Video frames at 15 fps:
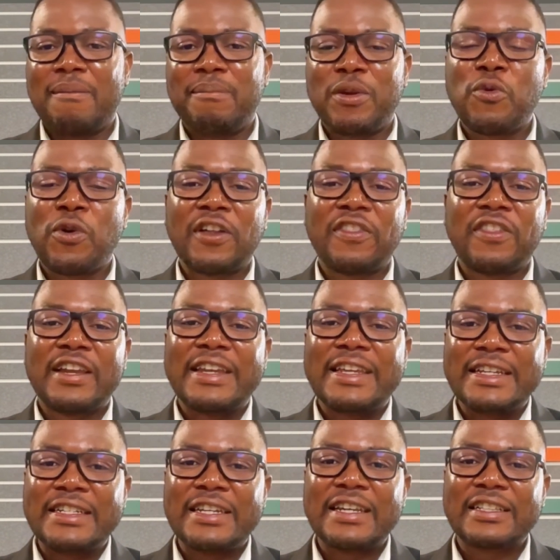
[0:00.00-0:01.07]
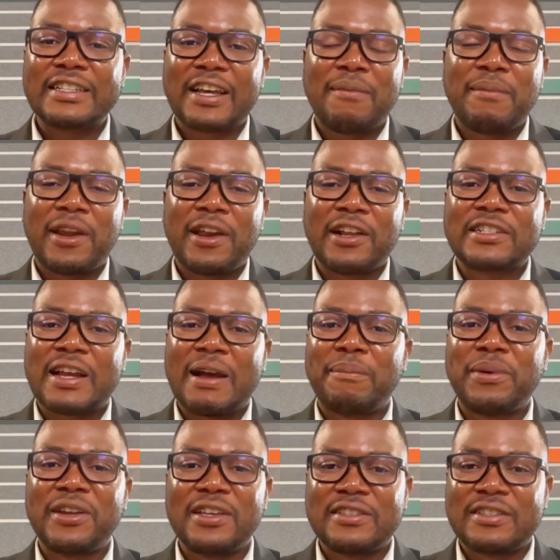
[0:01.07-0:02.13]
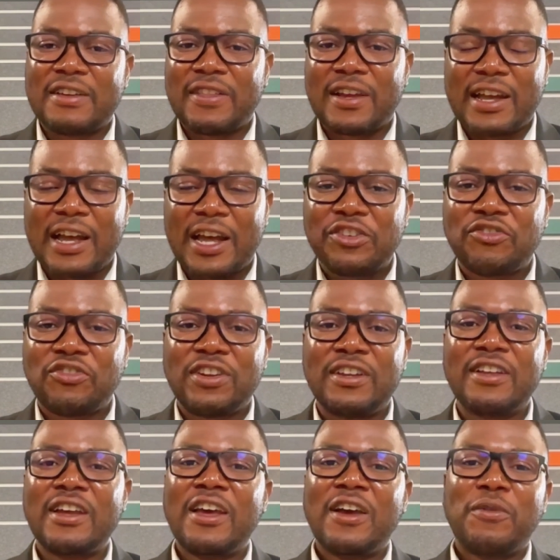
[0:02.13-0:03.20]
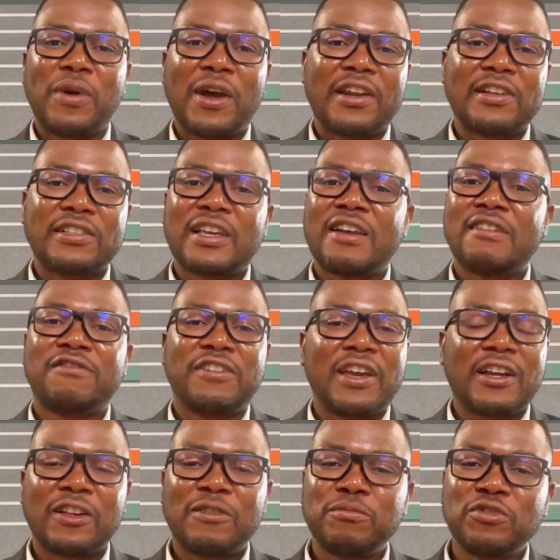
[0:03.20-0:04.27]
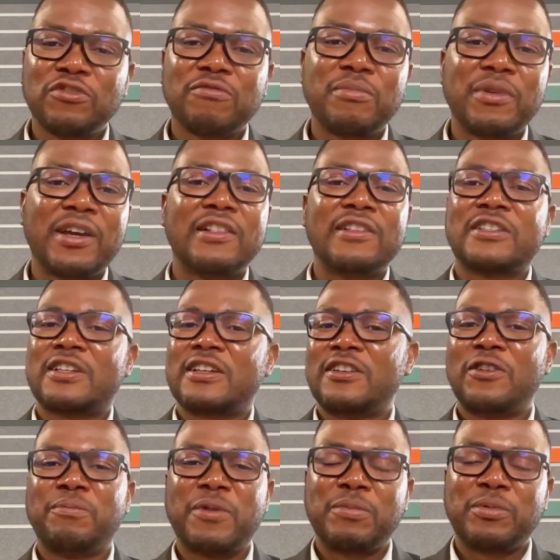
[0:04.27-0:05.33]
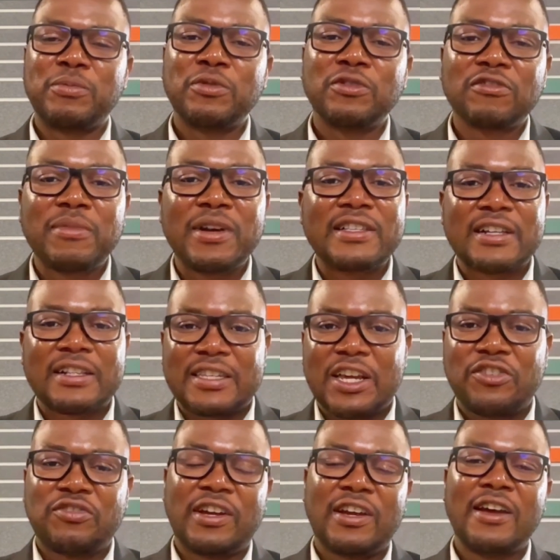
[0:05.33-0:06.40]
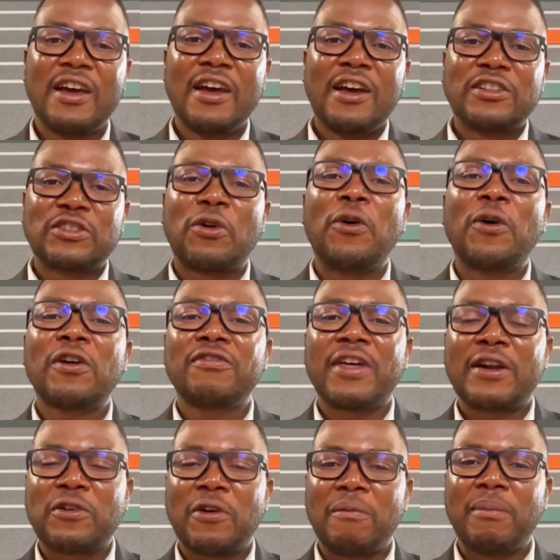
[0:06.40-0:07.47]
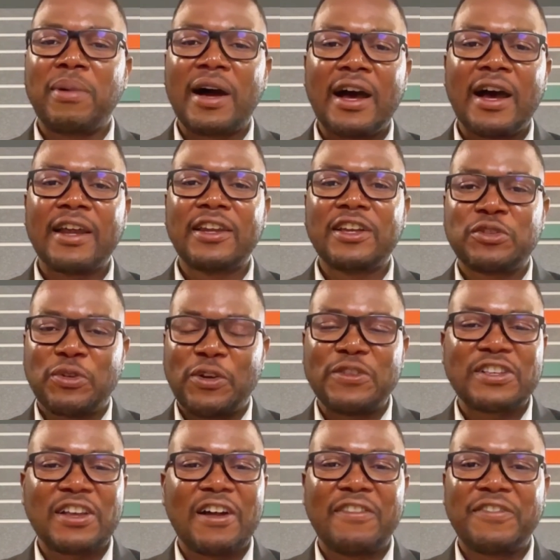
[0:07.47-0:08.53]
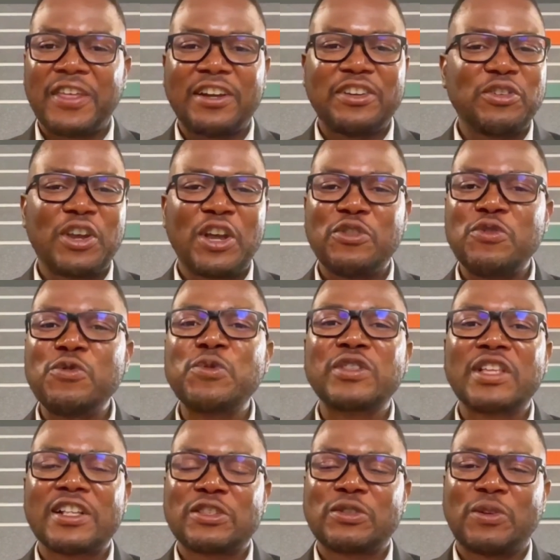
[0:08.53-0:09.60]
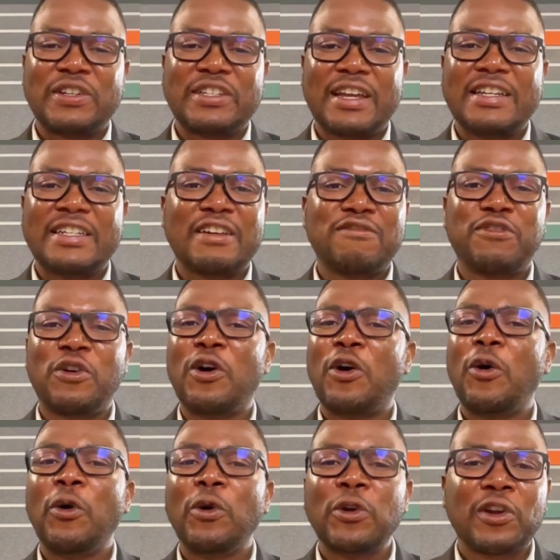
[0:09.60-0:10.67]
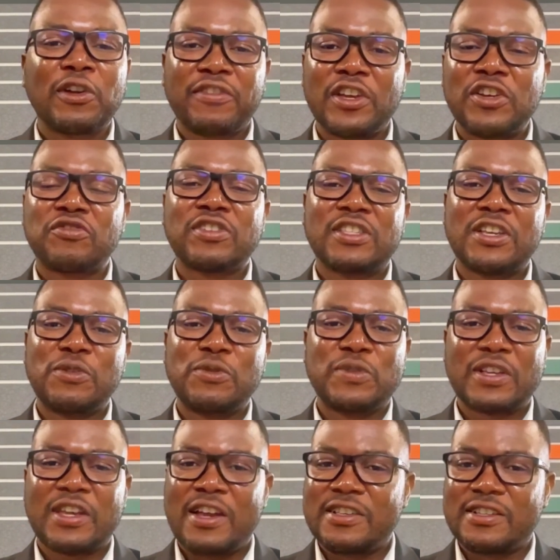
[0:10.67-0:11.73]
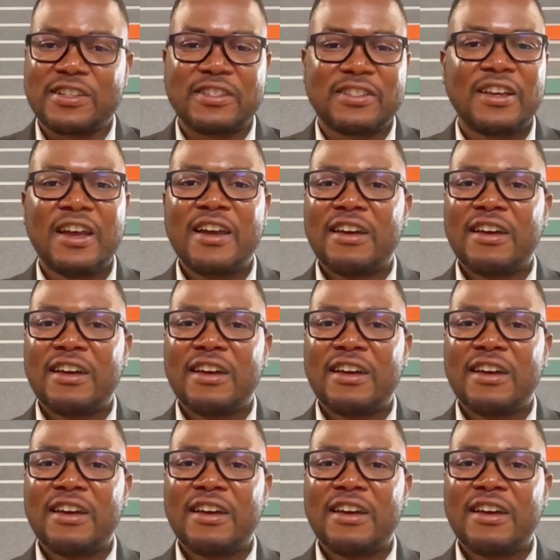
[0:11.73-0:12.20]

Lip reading: being one of the leading telematics companies in the country, we understand vehicle movements, you know, people movements, etc. So all of that combined, it turns out that you can use that sort of data for a whole lot of interesting use cases.